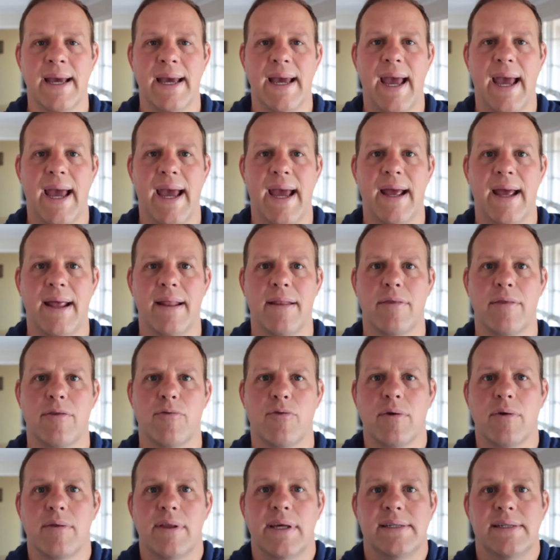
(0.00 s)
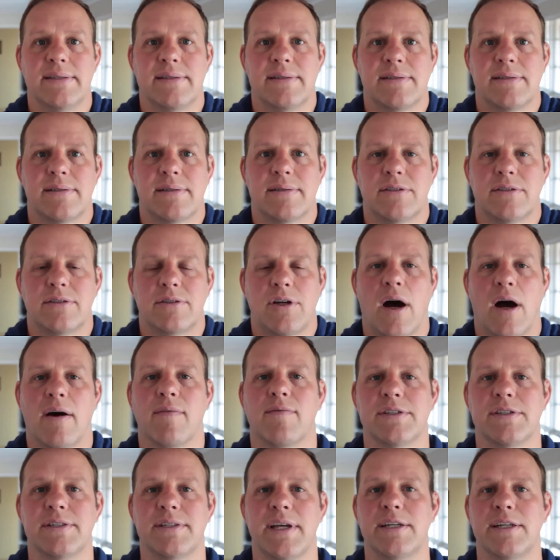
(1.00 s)
And through these
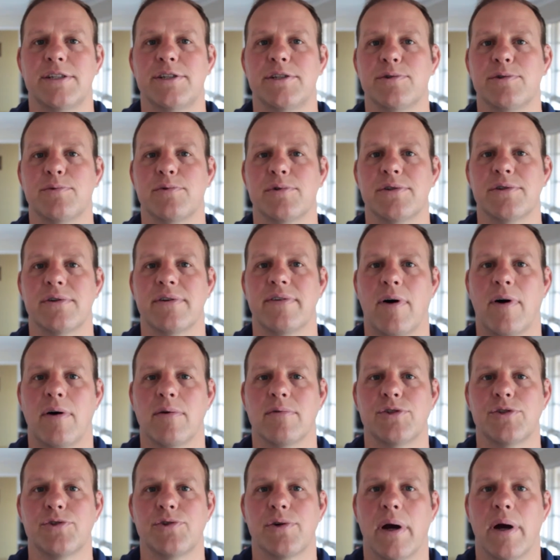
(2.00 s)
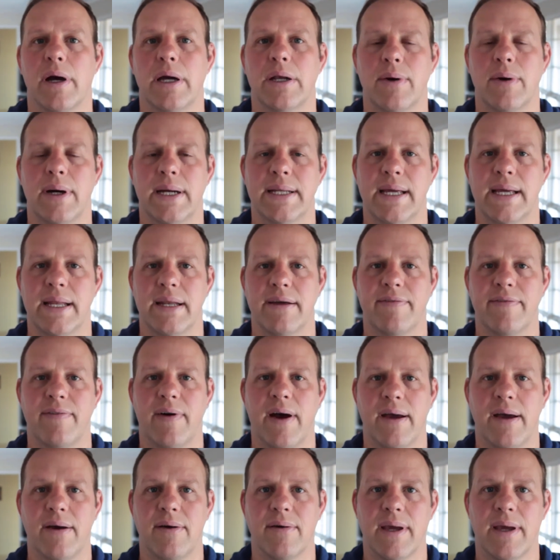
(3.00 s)
conversations, we're sort of always trying to
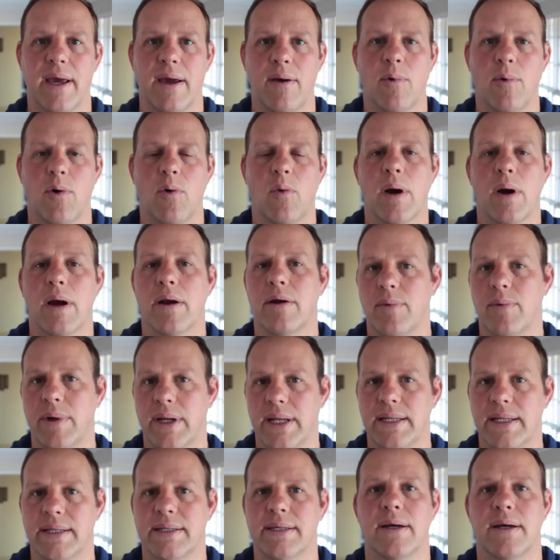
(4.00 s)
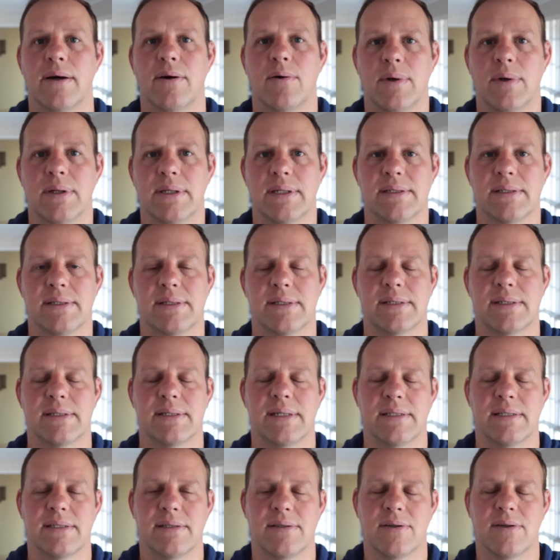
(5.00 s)
identify, okay, well, where do we need to go? What does
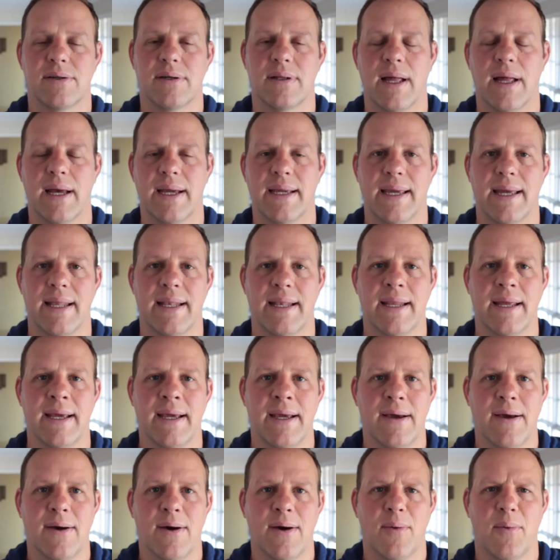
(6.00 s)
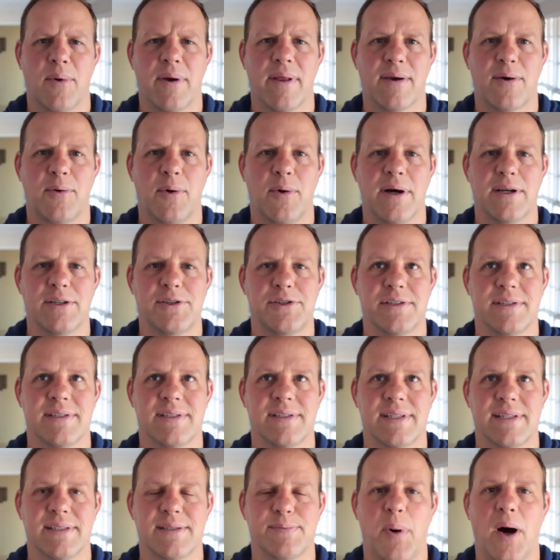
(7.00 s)
success look like? And one of the
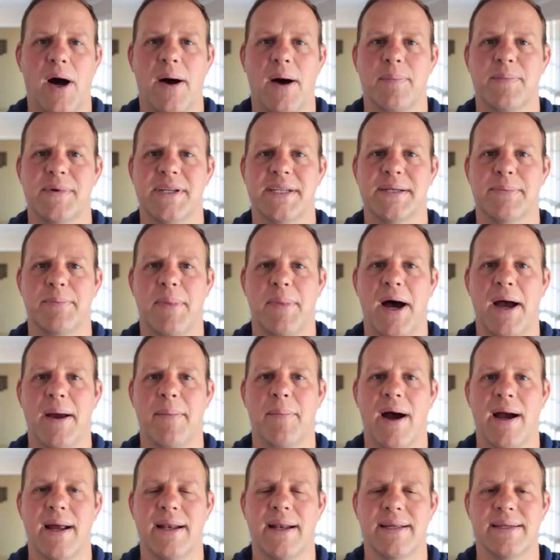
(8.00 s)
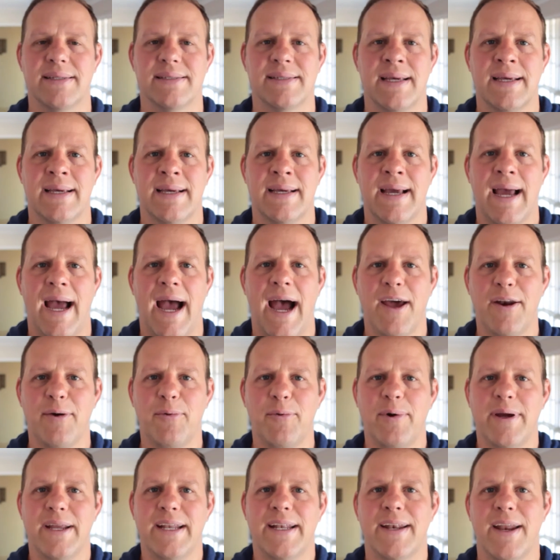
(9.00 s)
questions that's popped into my mind is, how do
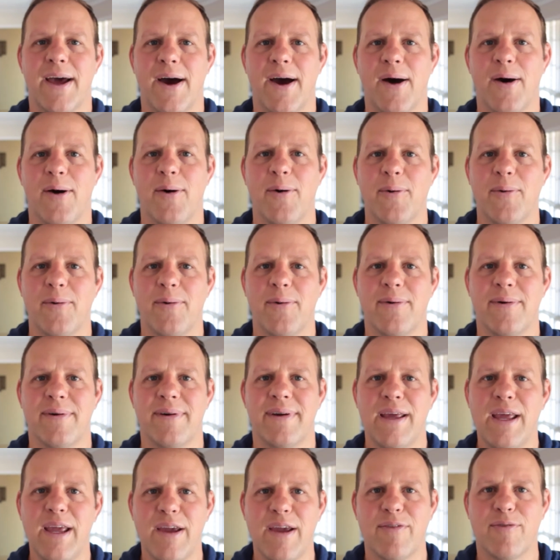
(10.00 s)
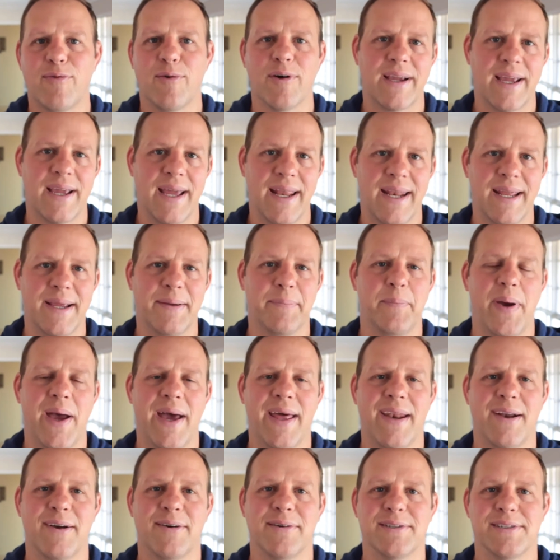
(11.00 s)
we know if we're getting
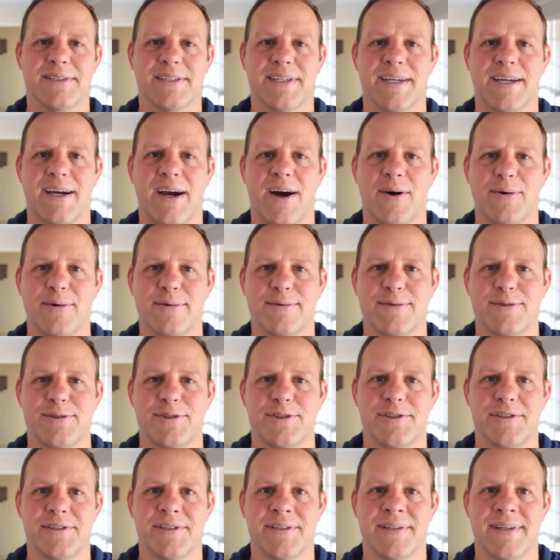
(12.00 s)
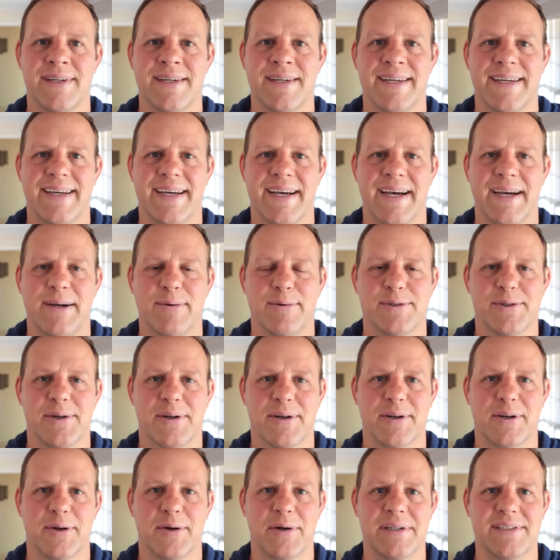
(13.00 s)
better as a coach? It was
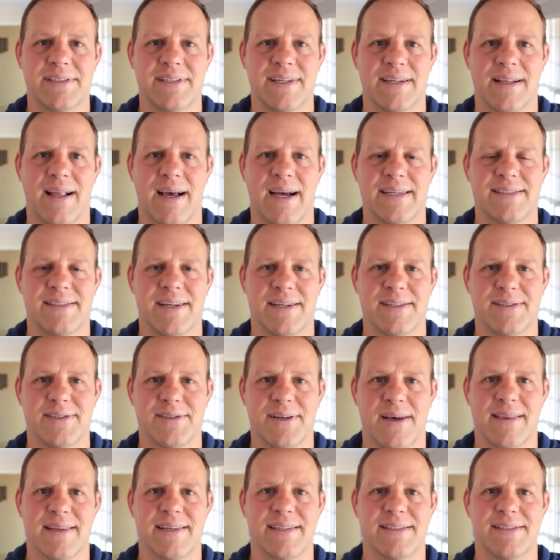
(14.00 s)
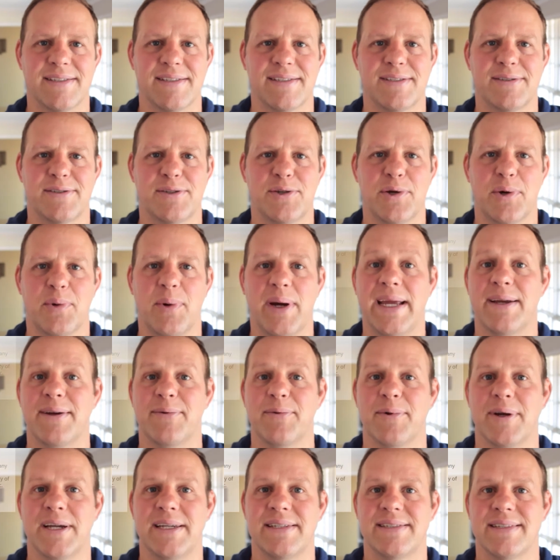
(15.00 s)
sort of crystallized. I saw this tweet
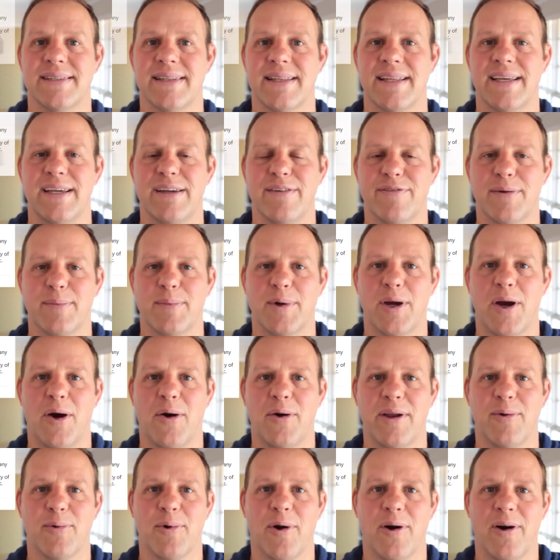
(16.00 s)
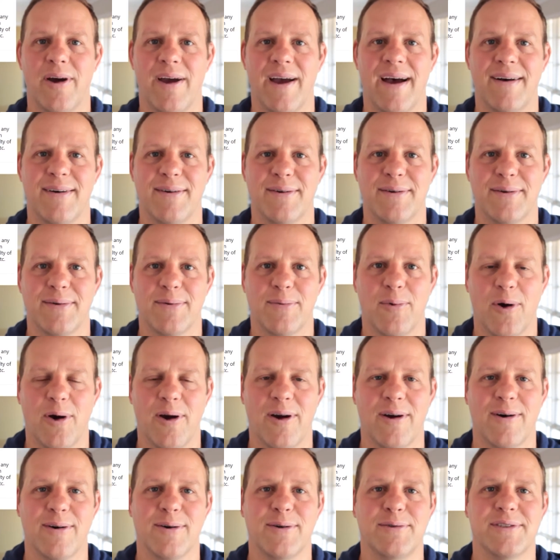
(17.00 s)
recently from Cody
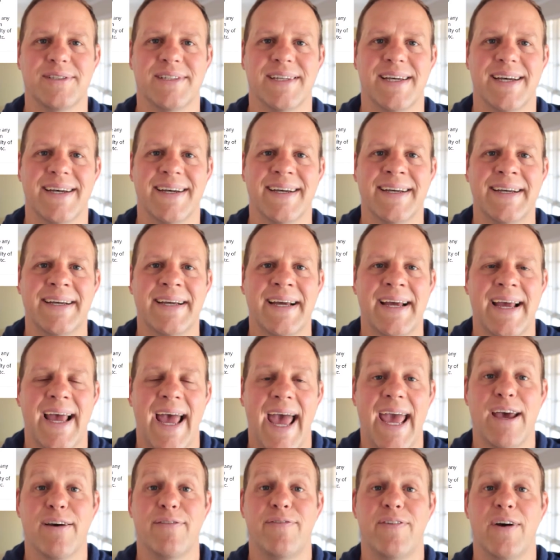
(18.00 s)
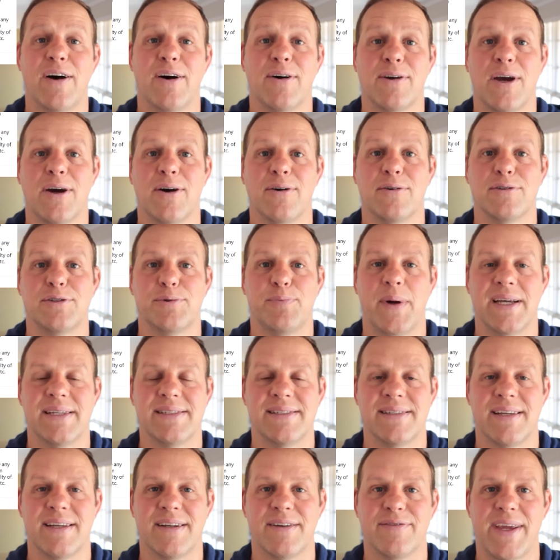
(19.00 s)
Royal, who's a AFL coach
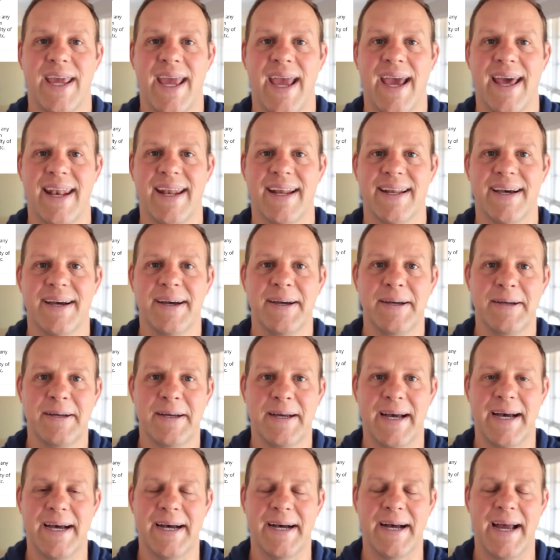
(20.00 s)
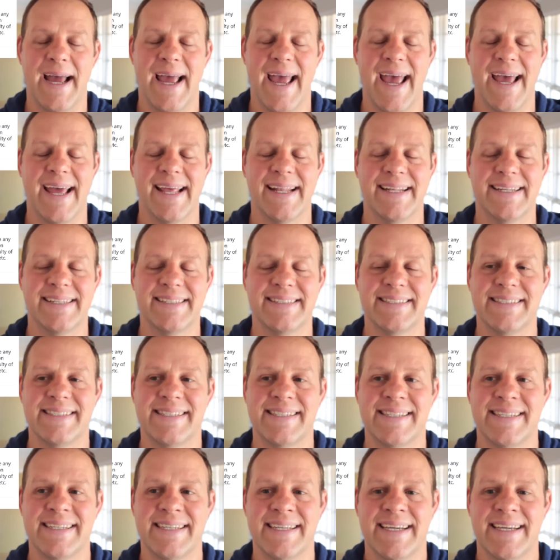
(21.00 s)
based out of Canada. And